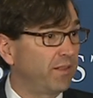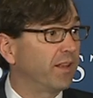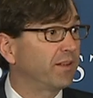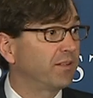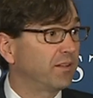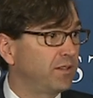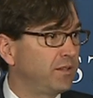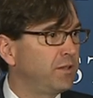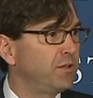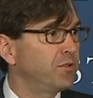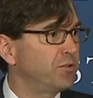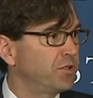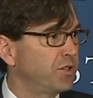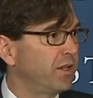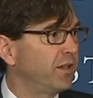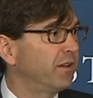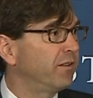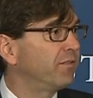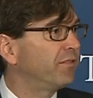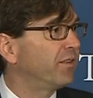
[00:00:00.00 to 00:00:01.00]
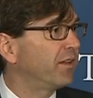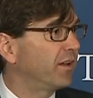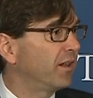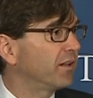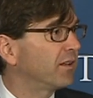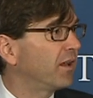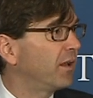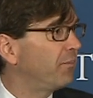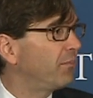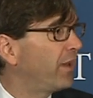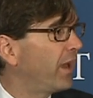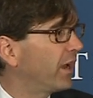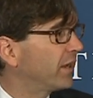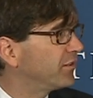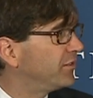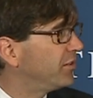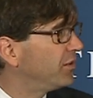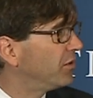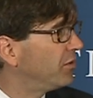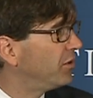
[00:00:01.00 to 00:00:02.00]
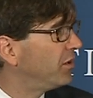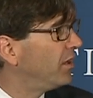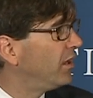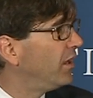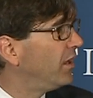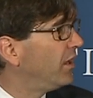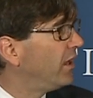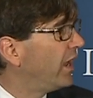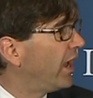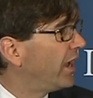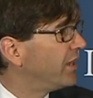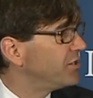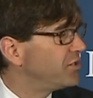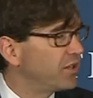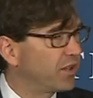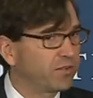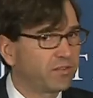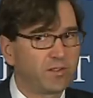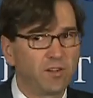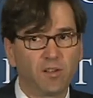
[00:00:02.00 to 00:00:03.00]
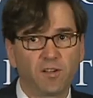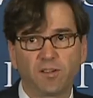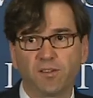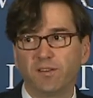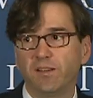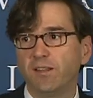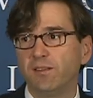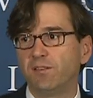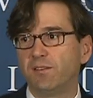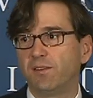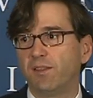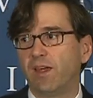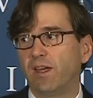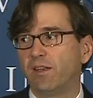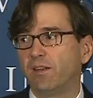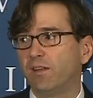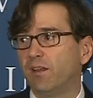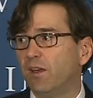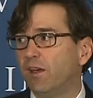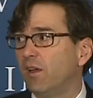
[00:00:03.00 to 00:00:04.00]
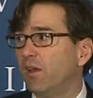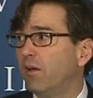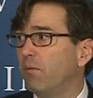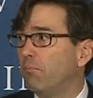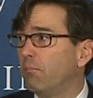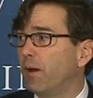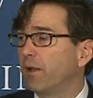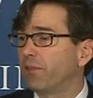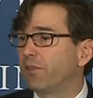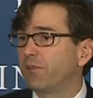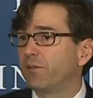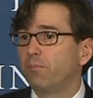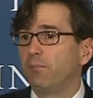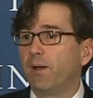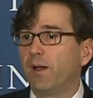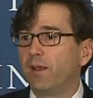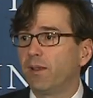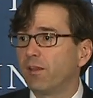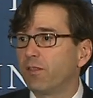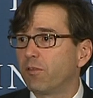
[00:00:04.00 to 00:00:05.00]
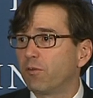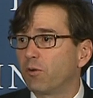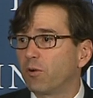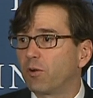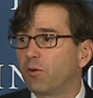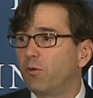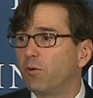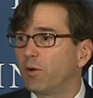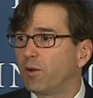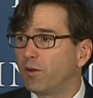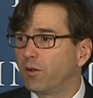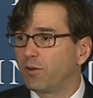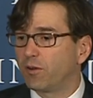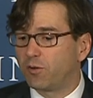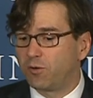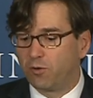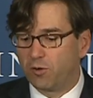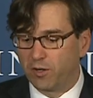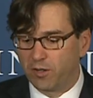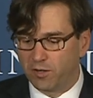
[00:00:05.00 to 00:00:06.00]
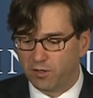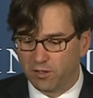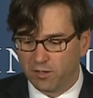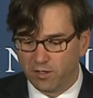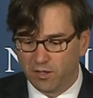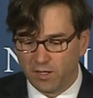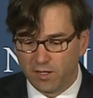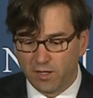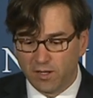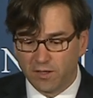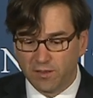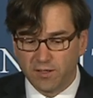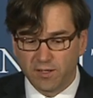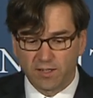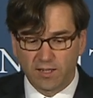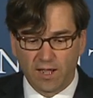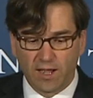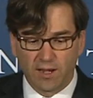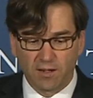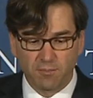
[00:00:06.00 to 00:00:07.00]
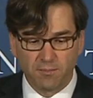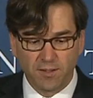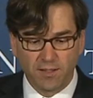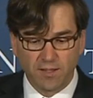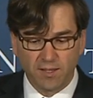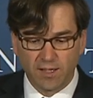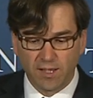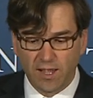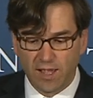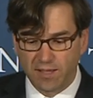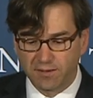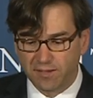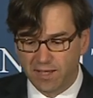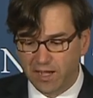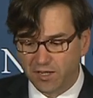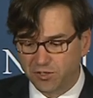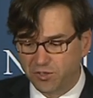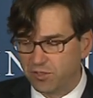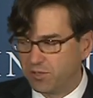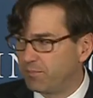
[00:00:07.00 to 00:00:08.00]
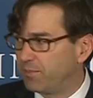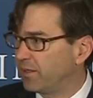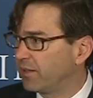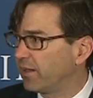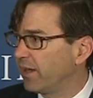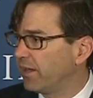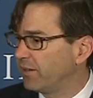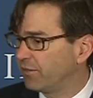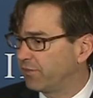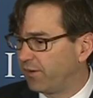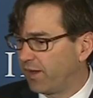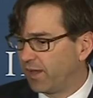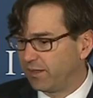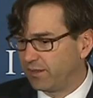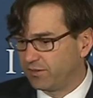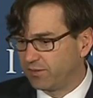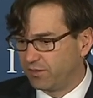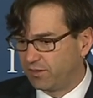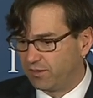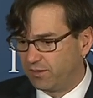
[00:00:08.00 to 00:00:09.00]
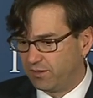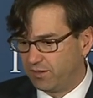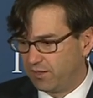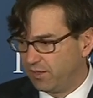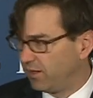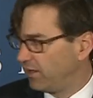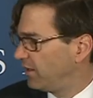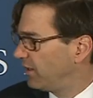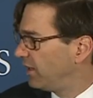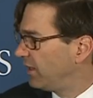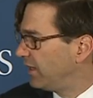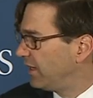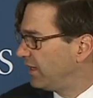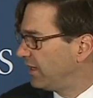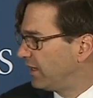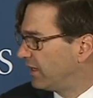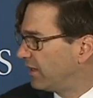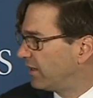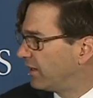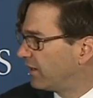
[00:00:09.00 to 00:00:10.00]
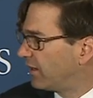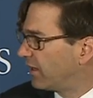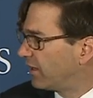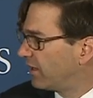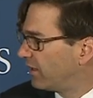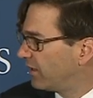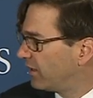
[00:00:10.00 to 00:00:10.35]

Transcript: and that's a huge if that I'll come back to, and just look since then, month to month or quarter to quarter, the economy has actually been less volatile in